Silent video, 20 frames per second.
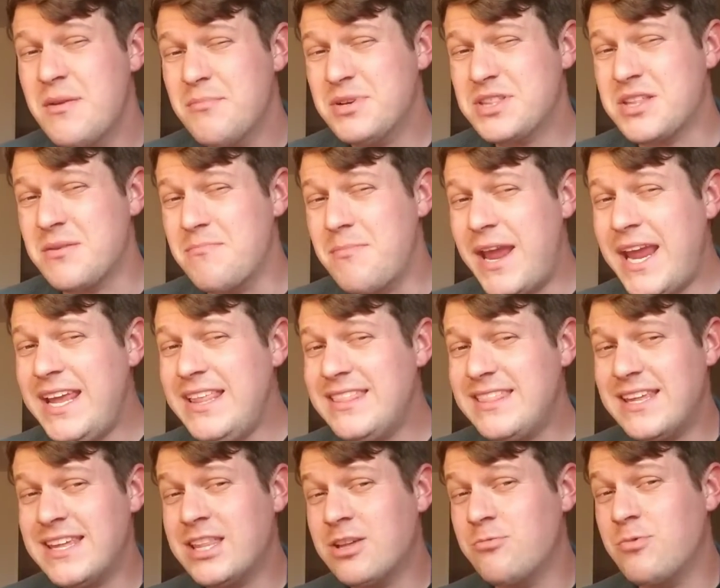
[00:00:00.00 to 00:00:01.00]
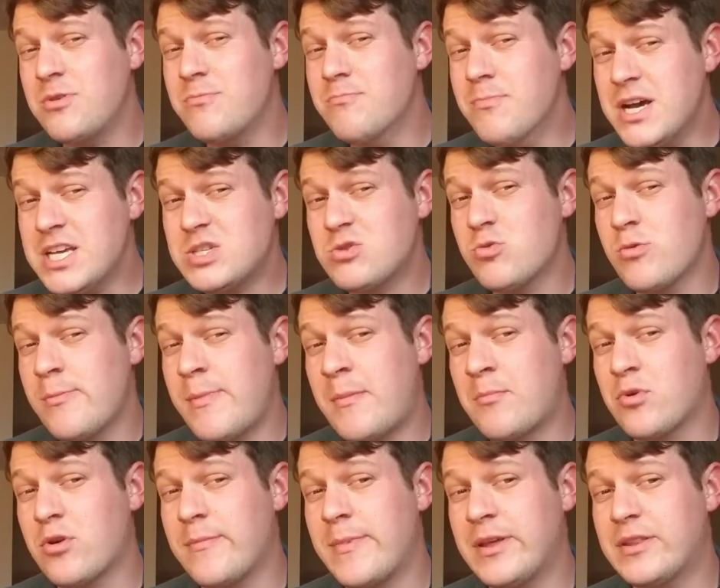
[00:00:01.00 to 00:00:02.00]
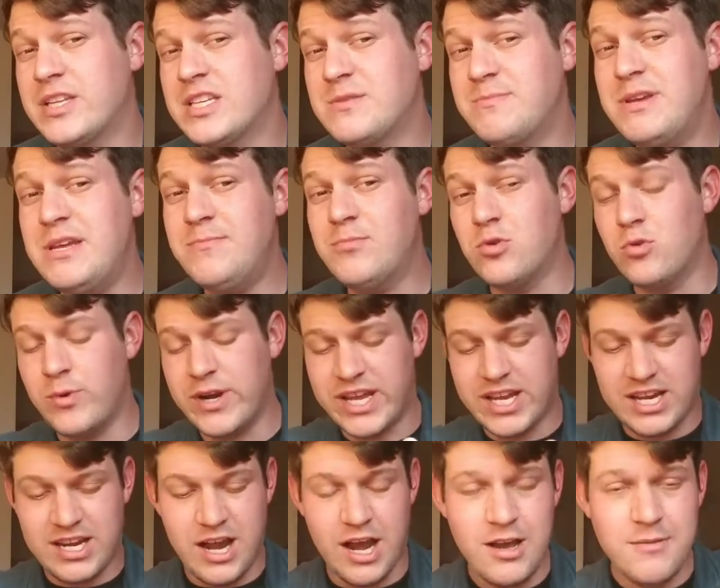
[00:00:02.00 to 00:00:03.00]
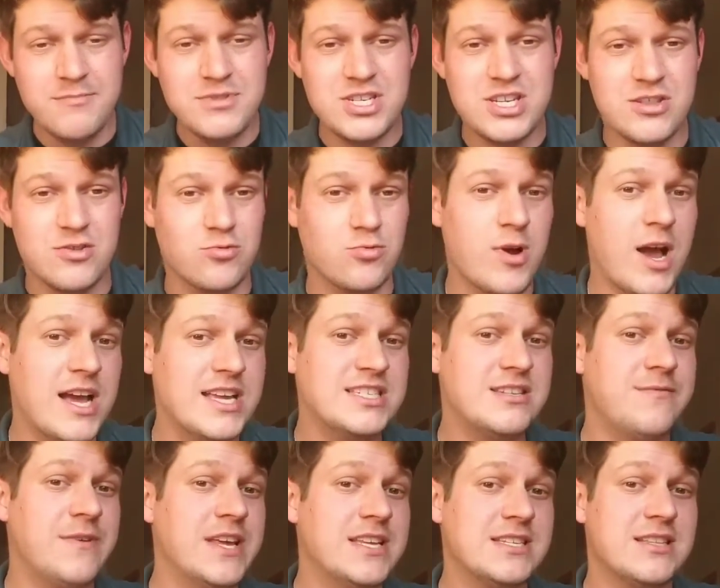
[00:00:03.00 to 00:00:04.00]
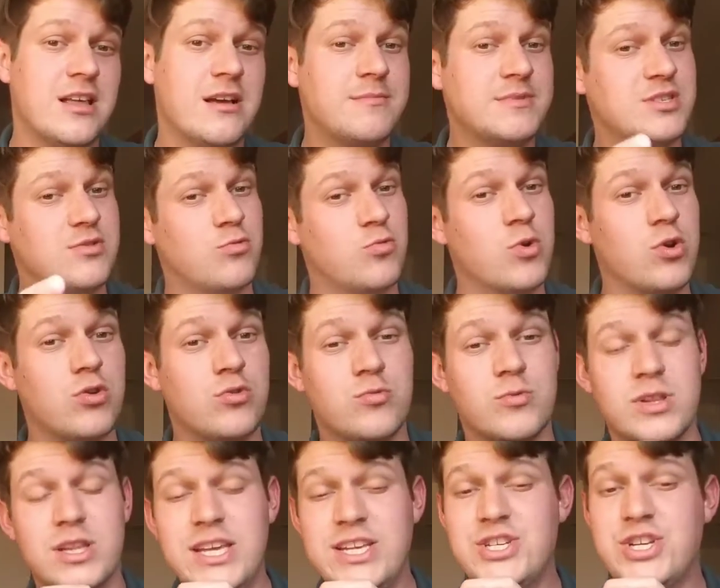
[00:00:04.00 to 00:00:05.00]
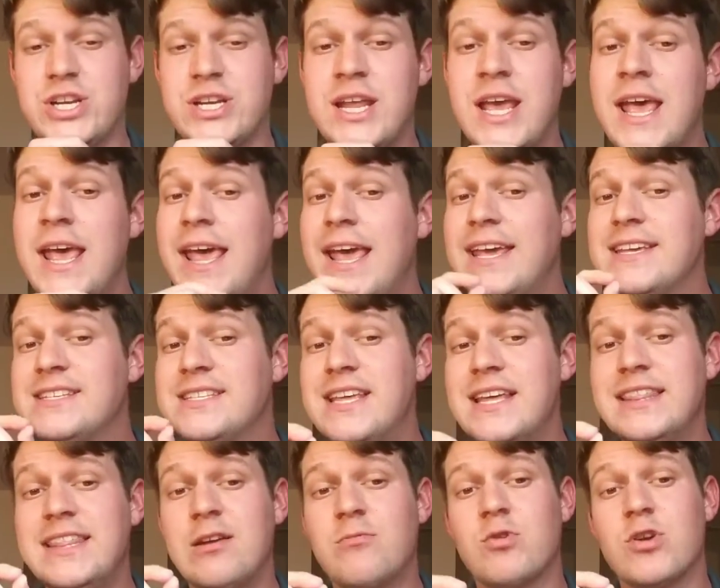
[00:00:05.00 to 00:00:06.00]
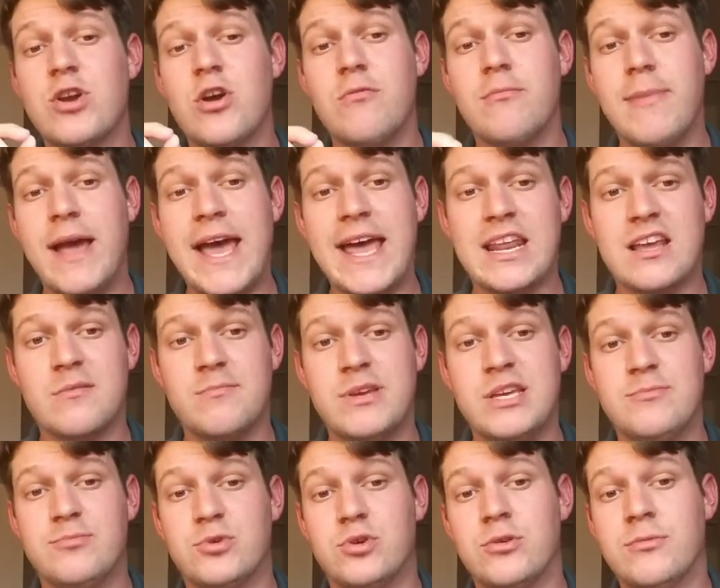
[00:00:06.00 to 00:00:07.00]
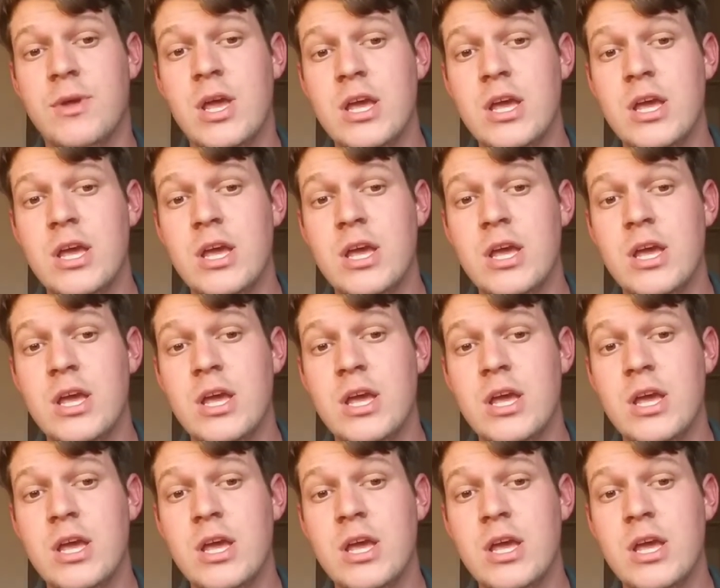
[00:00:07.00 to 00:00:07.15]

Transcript: But the main thing that we must remember about these people when it comes to the rise of Islam as a world religion is that they were nomadic people.